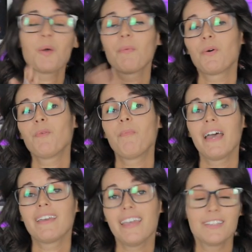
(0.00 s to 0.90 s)
are both
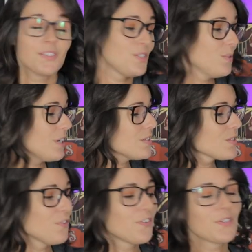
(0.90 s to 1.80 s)
by Kate Stewart.
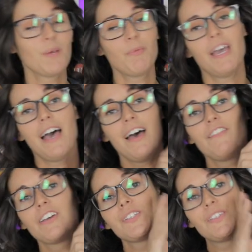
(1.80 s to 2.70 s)
So first up, we
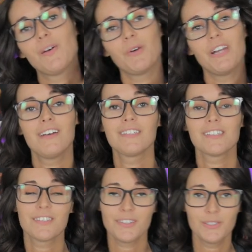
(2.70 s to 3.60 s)
have Someone
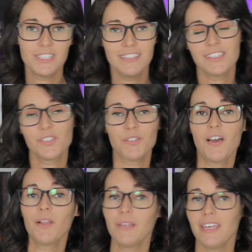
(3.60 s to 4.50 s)
Else's Ocean. This is
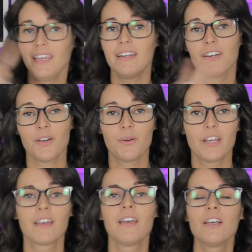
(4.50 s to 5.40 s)
following Ian and
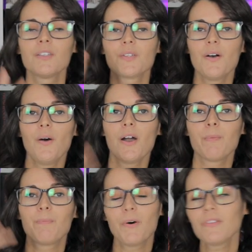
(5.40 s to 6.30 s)
Cody. So
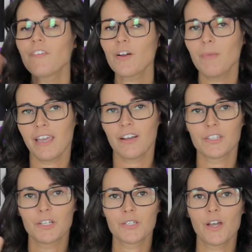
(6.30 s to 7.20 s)
both of our main
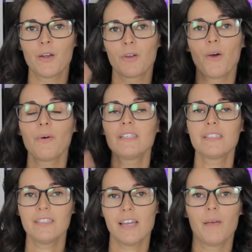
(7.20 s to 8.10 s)
characters are going to
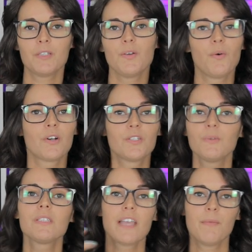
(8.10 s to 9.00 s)
St. Thomas in order to
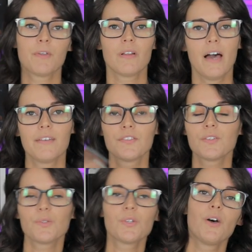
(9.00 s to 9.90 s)
escape their lives.
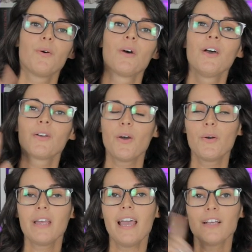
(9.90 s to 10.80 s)
So
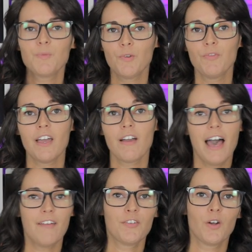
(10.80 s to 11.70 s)
Cody has moved there
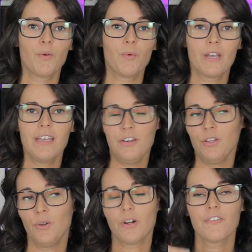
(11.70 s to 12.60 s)
after working in
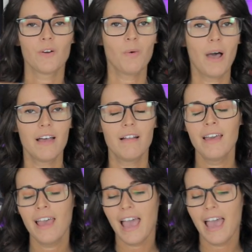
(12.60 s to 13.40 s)
New York for a while,